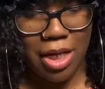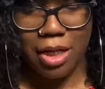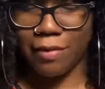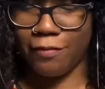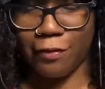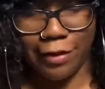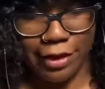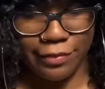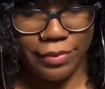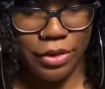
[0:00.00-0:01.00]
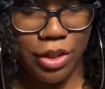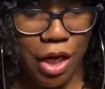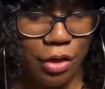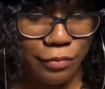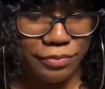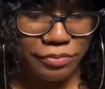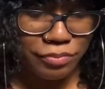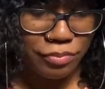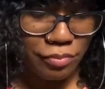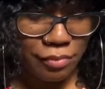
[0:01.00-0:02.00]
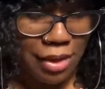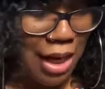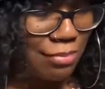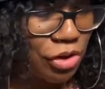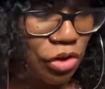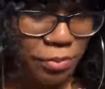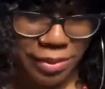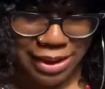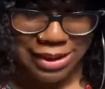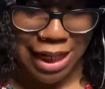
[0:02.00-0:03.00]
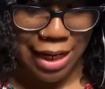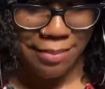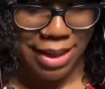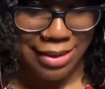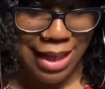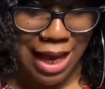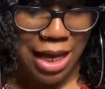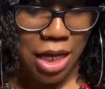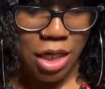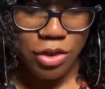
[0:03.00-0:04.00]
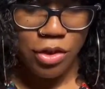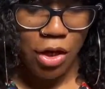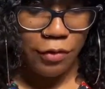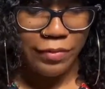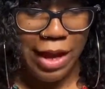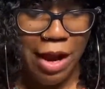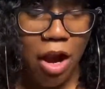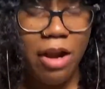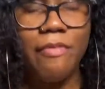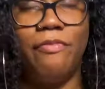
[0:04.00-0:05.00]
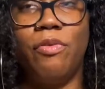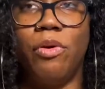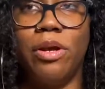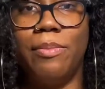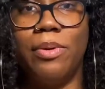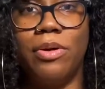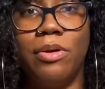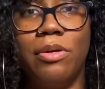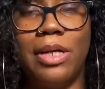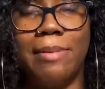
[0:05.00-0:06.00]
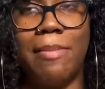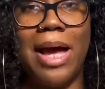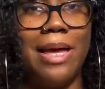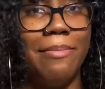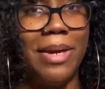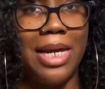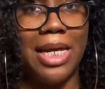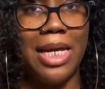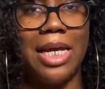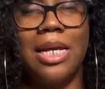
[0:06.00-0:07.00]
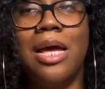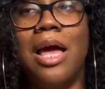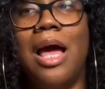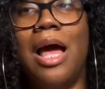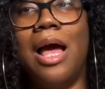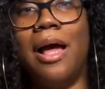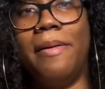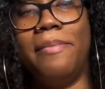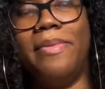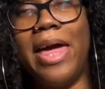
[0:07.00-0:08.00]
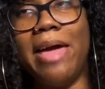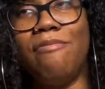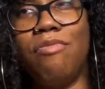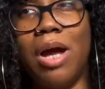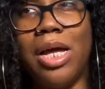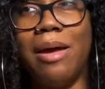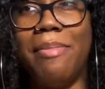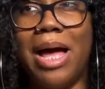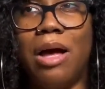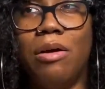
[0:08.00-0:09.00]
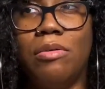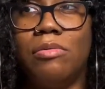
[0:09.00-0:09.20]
for real. So I'm super excited about that. So they are affordable in my opinion. They run about